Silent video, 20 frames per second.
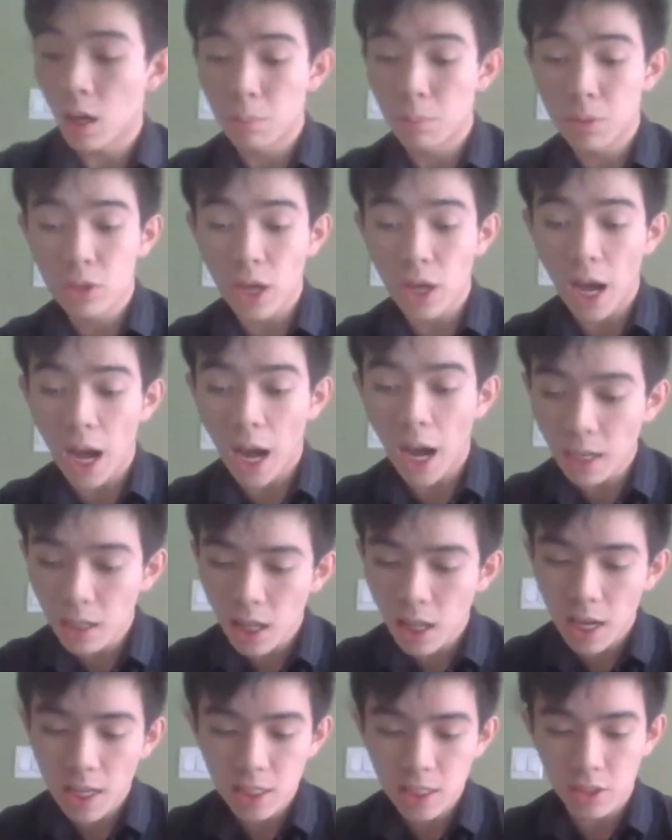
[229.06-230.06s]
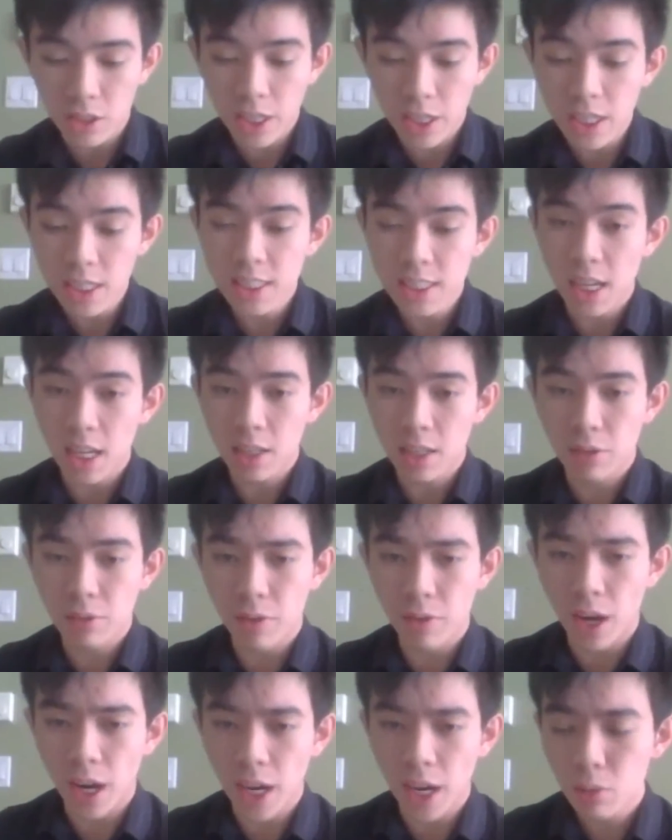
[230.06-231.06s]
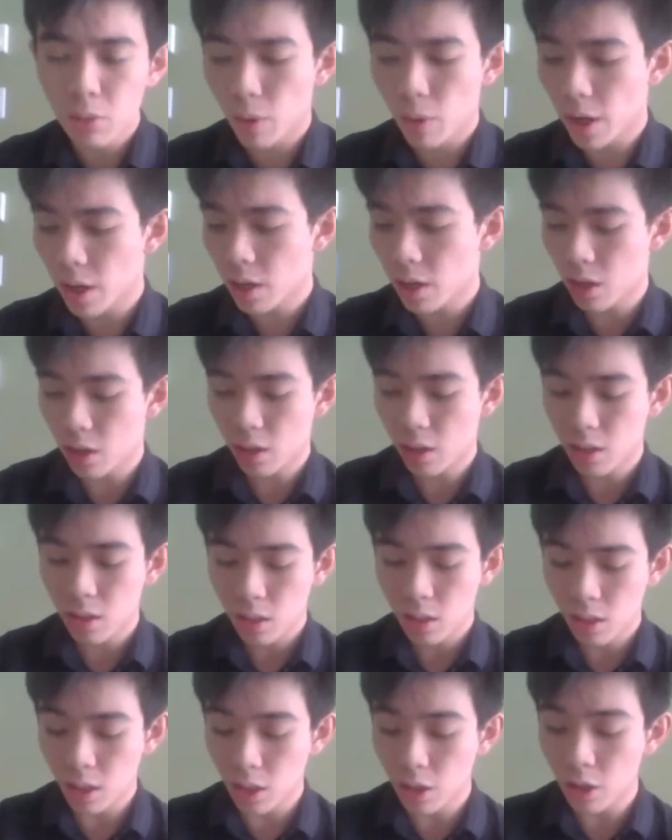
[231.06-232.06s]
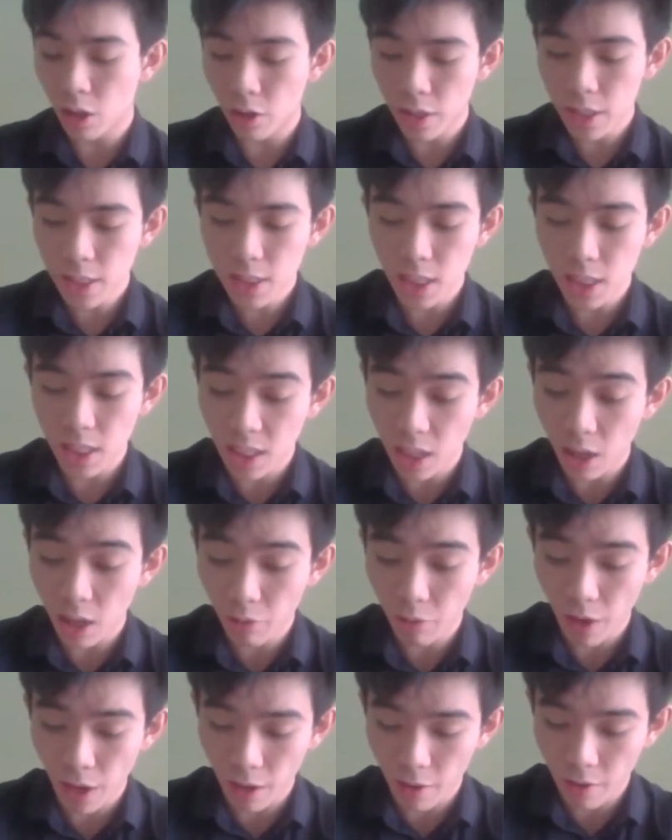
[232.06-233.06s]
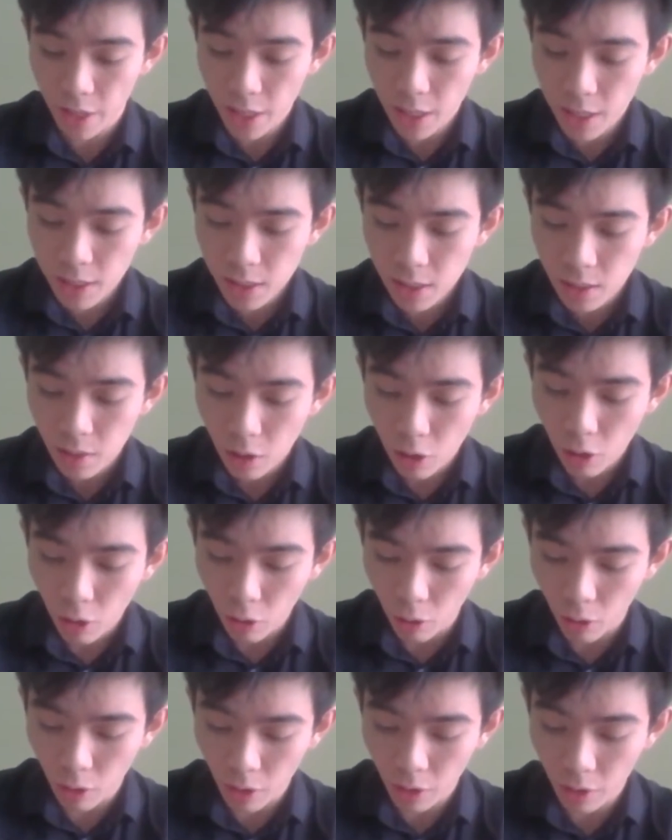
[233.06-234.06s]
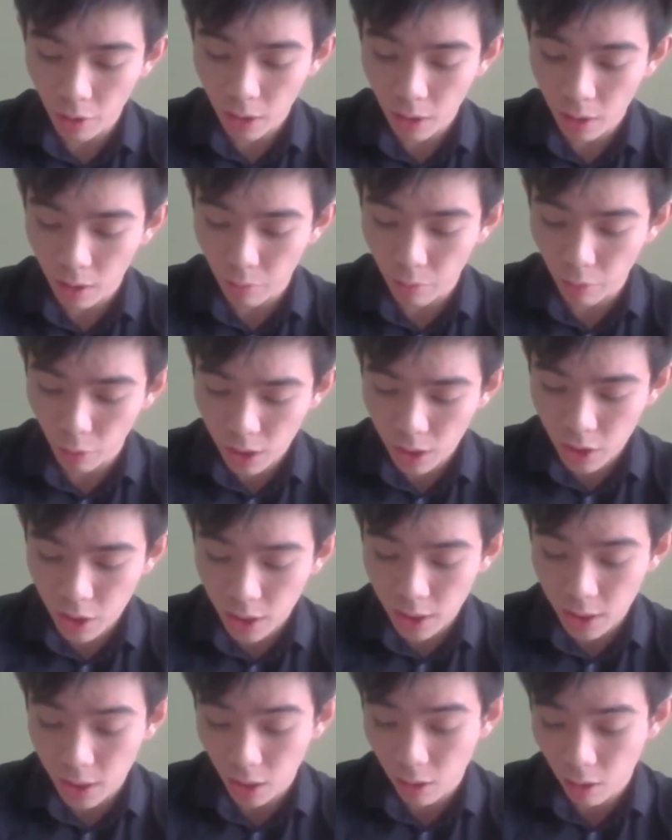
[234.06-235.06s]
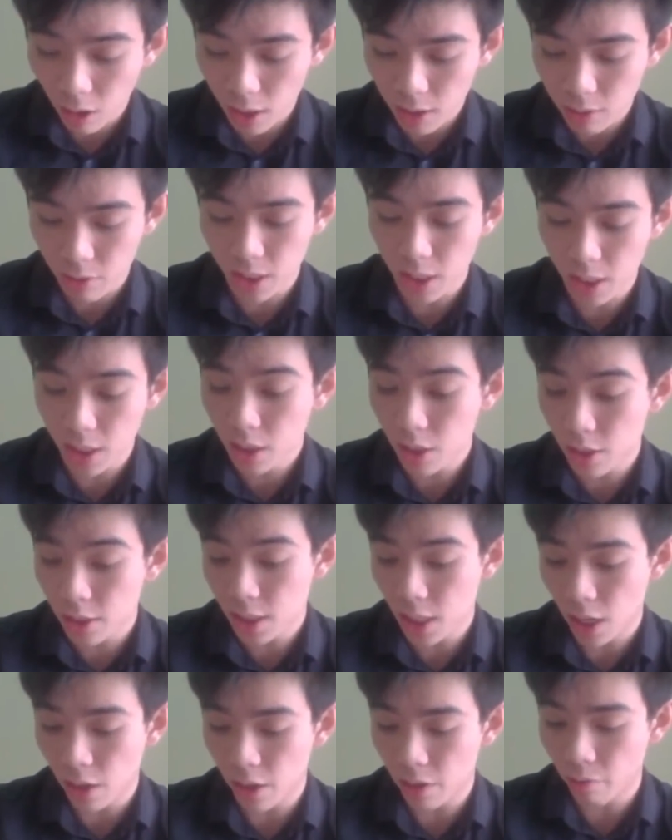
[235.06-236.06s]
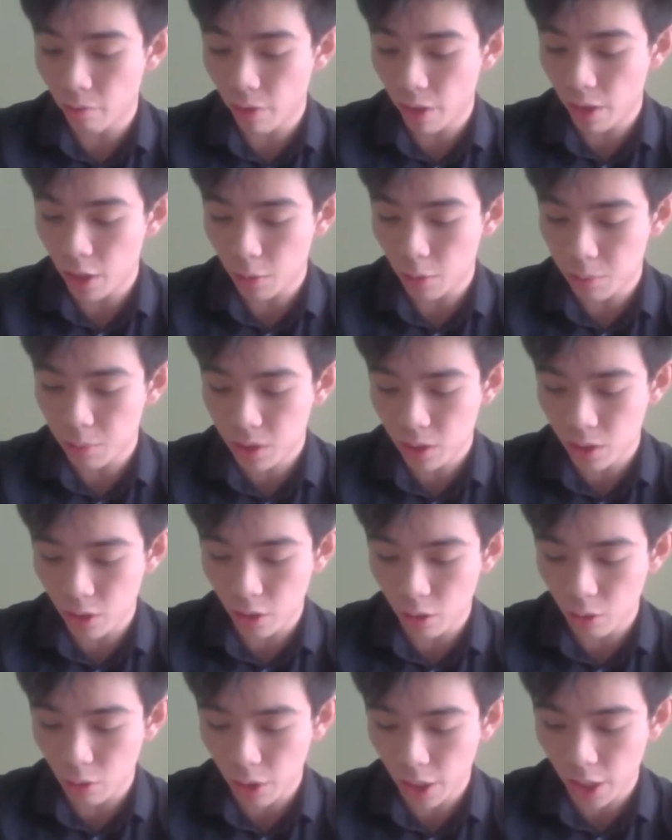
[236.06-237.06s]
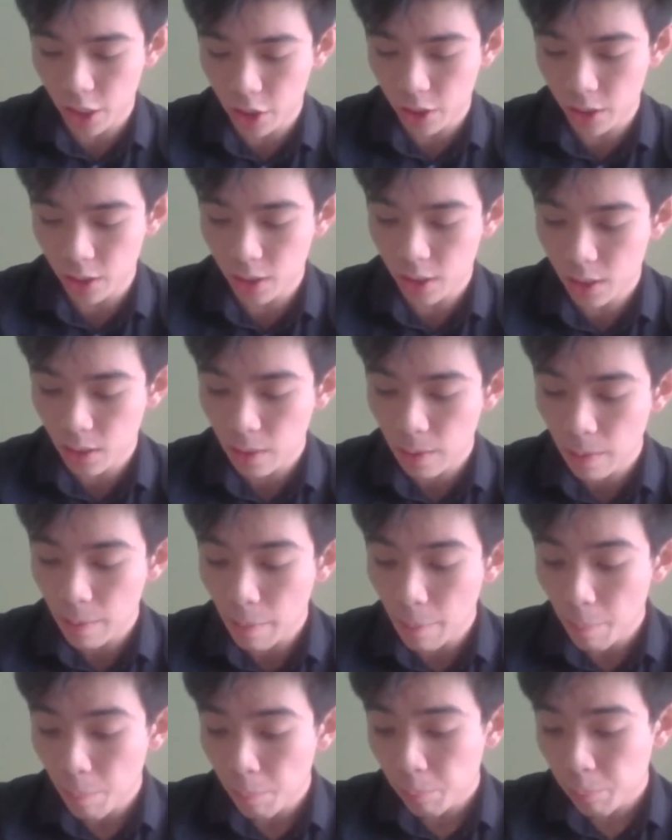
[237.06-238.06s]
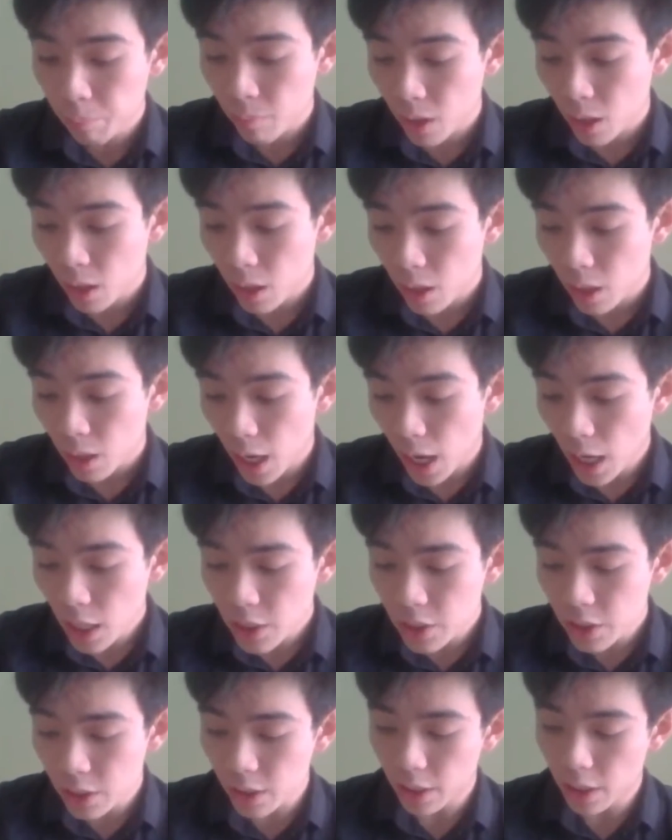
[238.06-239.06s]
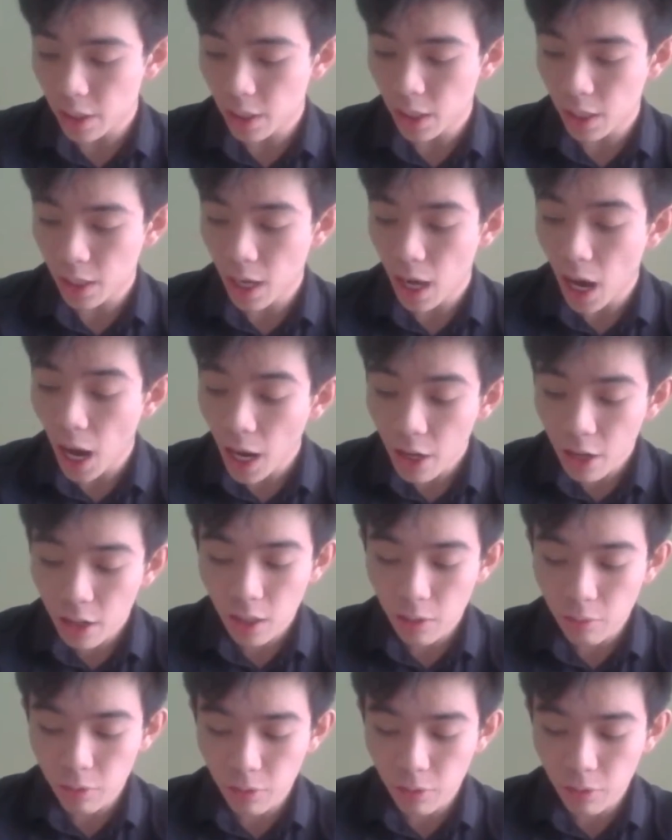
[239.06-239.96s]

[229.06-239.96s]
to analyze circuits and to find where the currents in tough areas or the voltages across resistors that are in very obscure locations. Actually, in higher